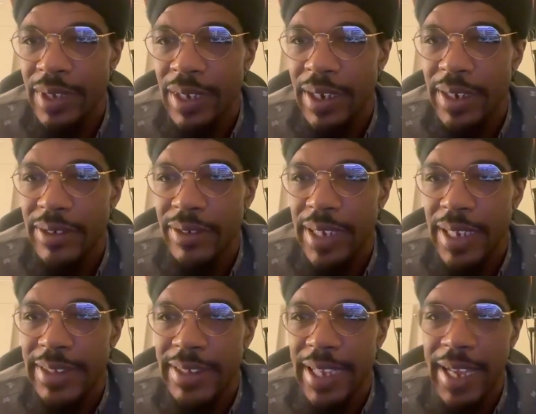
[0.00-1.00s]
All right, so
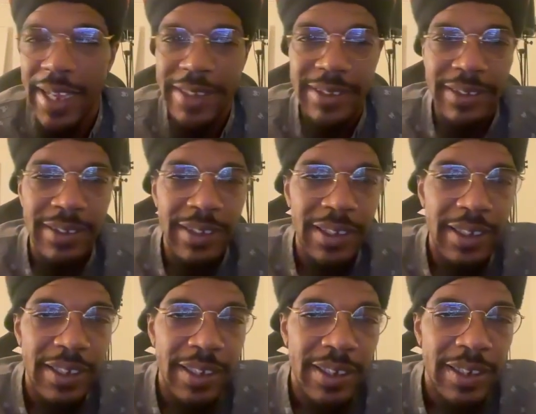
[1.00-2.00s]
that's gas.
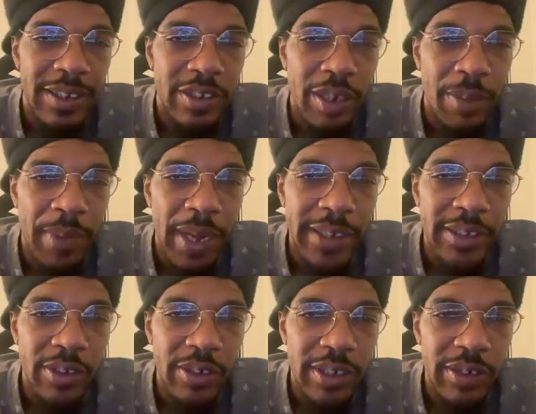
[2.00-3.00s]
You can buy
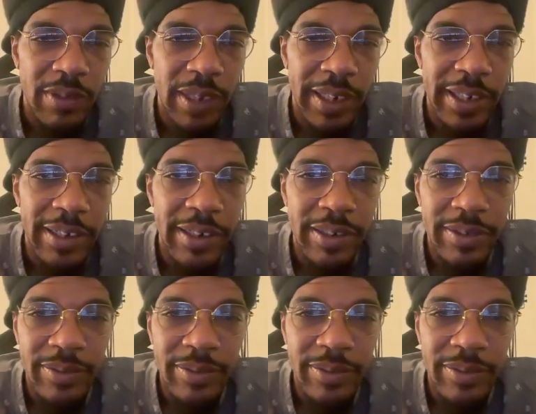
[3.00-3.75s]
tokens right here.